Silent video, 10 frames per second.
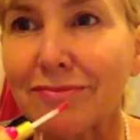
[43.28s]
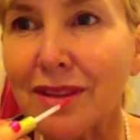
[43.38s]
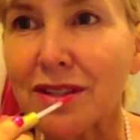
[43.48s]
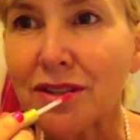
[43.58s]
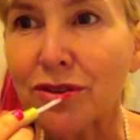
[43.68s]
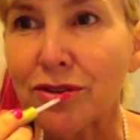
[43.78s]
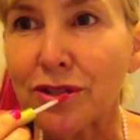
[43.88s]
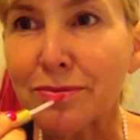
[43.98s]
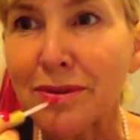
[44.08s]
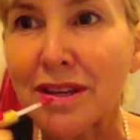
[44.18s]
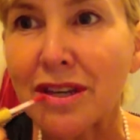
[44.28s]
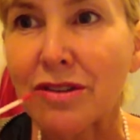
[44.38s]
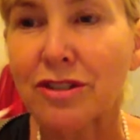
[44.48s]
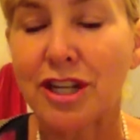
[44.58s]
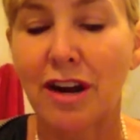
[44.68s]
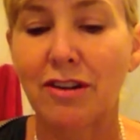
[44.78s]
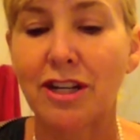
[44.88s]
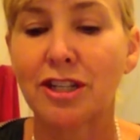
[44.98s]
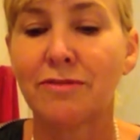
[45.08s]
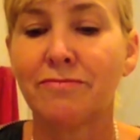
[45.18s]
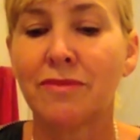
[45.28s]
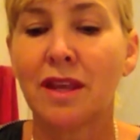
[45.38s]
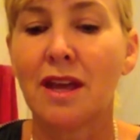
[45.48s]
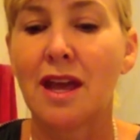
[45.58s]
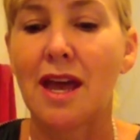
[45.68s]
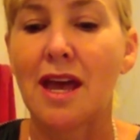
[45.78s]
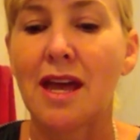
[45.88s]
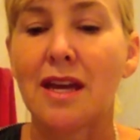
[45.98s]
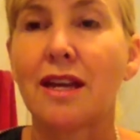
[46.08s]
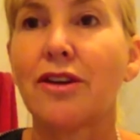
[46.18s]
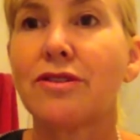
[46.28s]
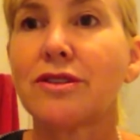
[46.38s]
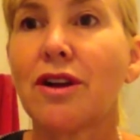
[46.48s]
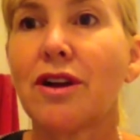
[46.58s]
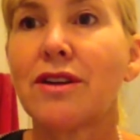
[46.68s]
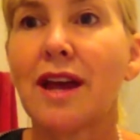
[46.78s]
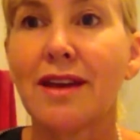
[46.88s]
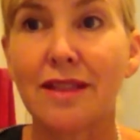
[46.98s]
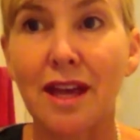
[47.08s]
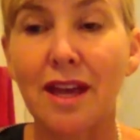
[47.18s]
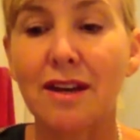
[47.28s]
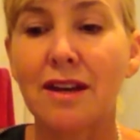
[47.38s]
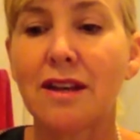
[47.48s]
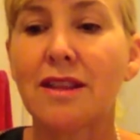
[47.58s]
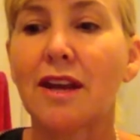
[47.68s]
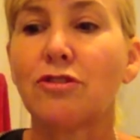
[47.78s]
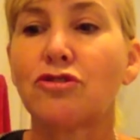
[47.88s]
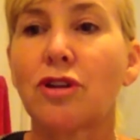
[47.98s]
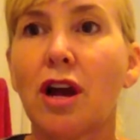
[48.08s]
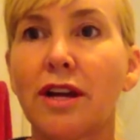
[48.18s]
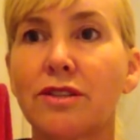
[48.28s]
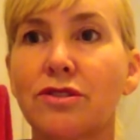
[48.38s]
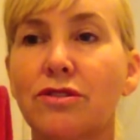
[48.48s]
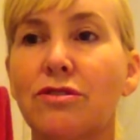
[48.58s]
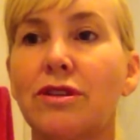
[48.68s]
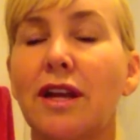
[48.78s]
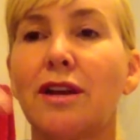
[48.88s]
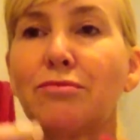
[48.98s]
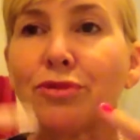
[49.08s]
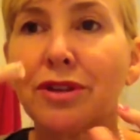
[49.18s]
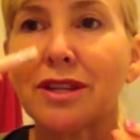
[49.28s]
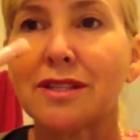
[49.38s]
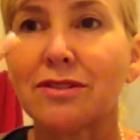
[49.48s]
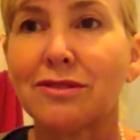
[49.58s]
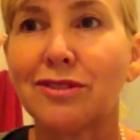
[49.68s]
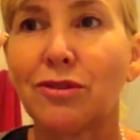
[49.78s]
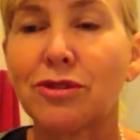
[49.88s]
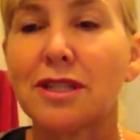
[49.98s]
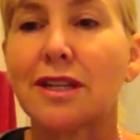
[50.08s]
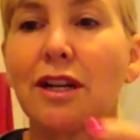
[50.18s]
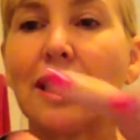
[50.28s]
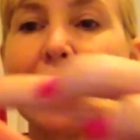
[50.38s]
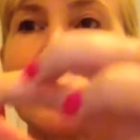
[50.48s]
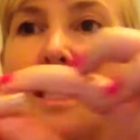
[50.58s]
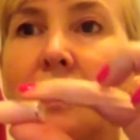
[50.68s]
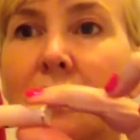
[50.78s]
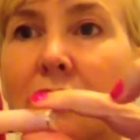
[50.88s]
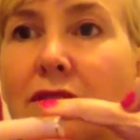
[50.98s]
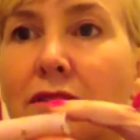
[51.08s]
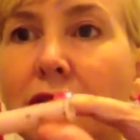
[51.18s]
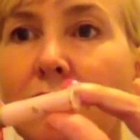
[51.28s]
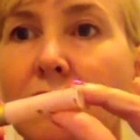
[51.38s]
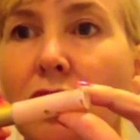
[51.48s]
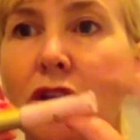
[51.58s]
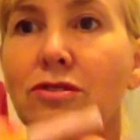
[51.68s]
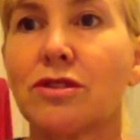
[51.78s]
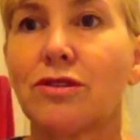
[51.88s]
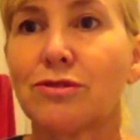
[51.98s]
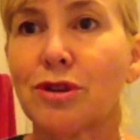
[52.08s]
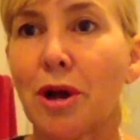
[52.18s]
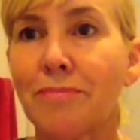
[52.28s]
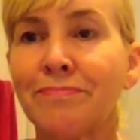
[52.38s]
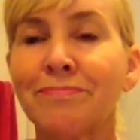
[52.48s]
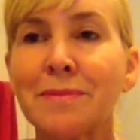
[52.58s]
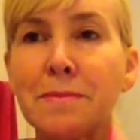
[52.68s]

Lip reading: it's a gorgeous pink called Cherish. And it goes on, and then that'll dry soon, and I'll put on this gorgeous little glitter gloss on top.